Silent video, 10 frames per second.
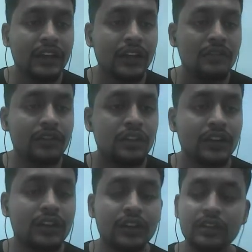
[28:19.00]
in
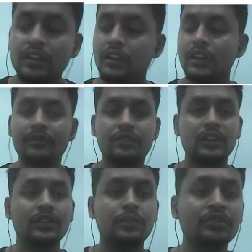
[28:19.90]

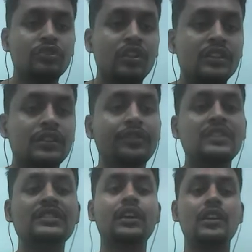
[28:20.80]
the visualize the
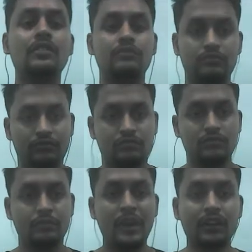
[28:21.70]
physical
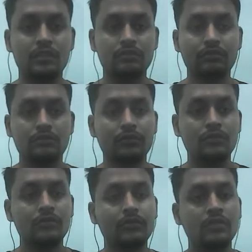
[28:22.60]
manner,
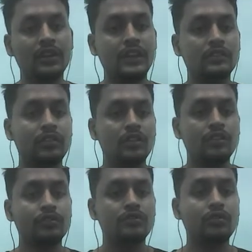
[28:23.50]
right?
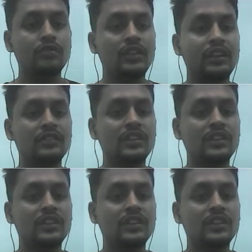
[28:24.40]
So